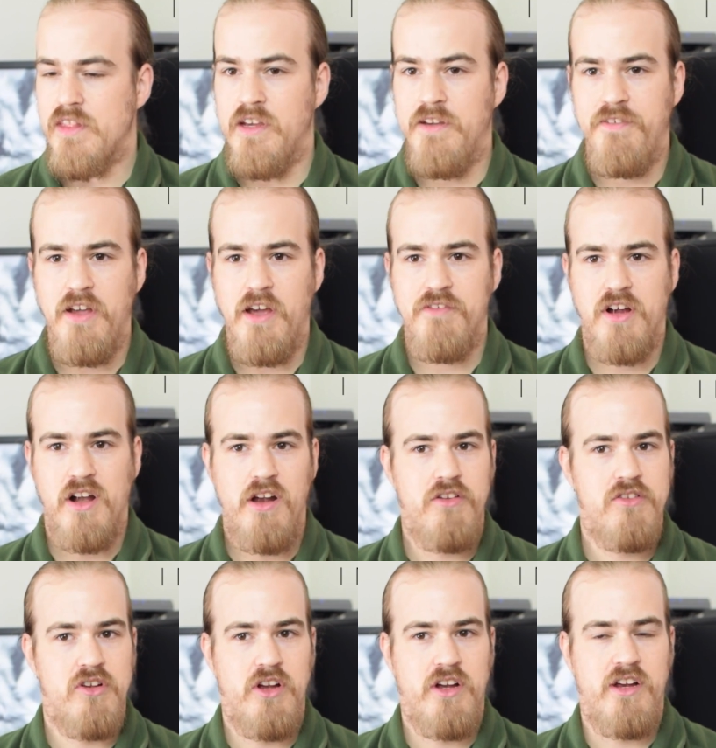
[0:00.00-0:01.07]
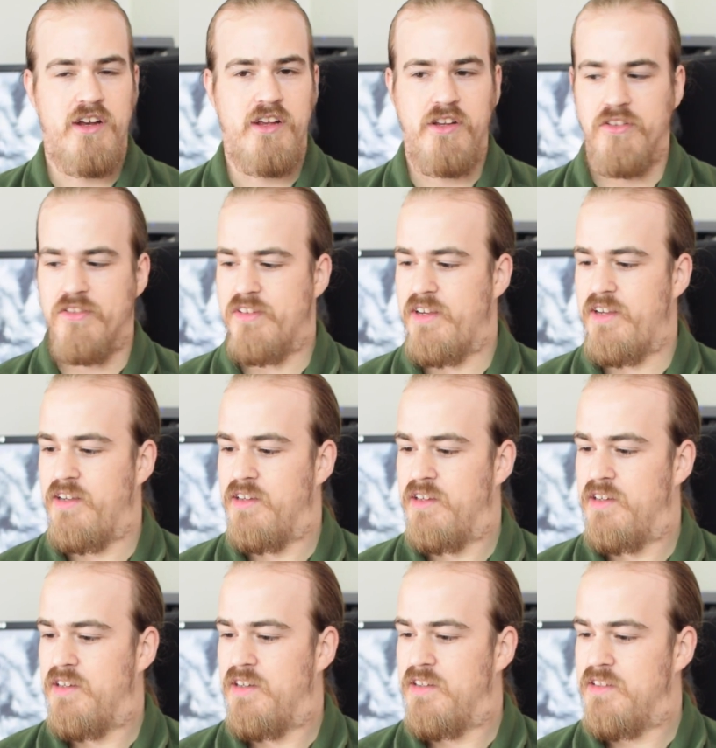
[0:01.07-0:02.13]
If you have a closer look at it, you'll see
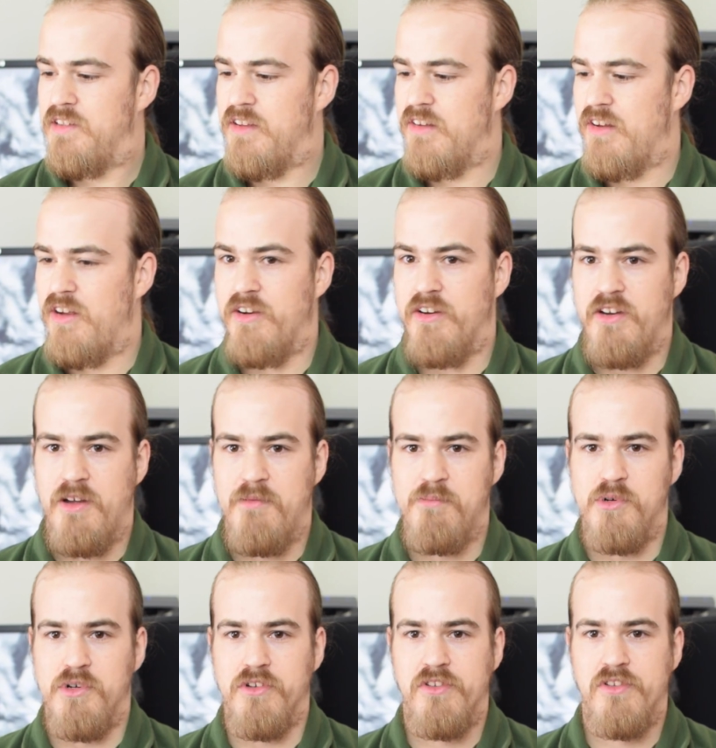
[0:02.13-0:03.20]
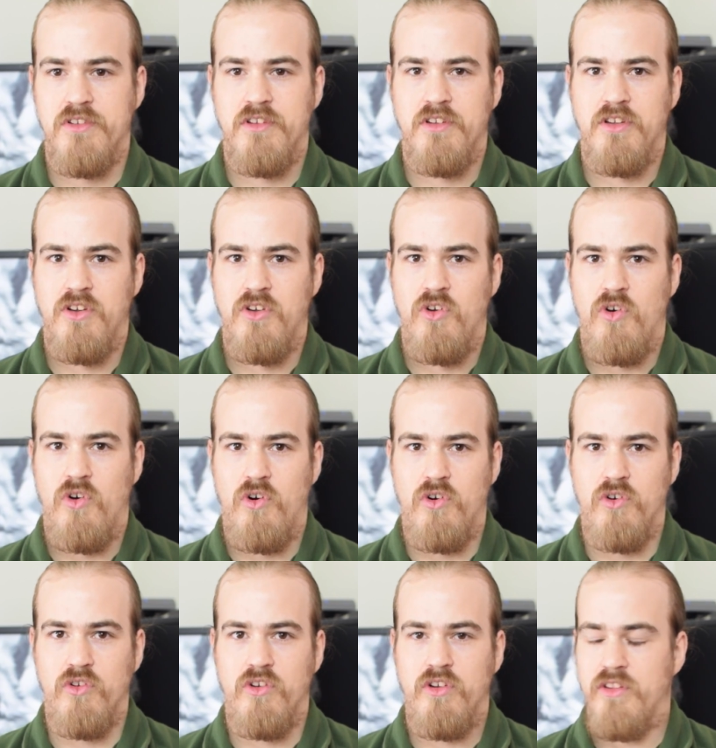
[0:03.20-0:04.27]
there's a load of numbers
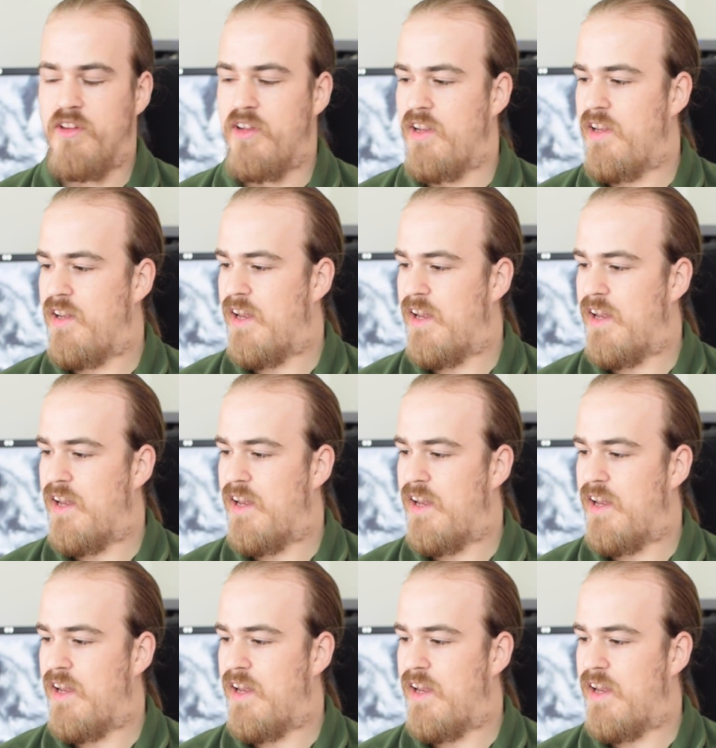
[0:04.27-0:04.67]
on the